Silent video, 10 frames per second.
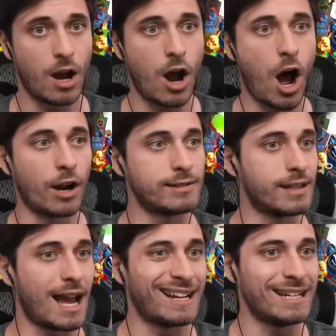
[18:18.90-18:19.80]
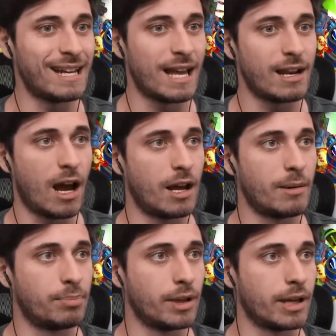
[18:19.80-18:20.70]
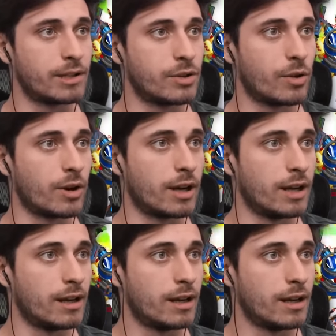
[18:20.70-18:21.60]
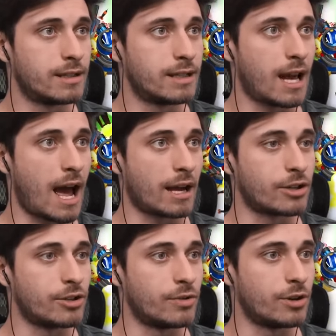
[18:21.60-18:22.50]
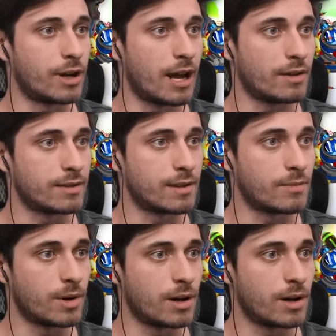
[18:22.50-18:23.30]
honestly, I need to get an unobligatory tack shooter down somewhere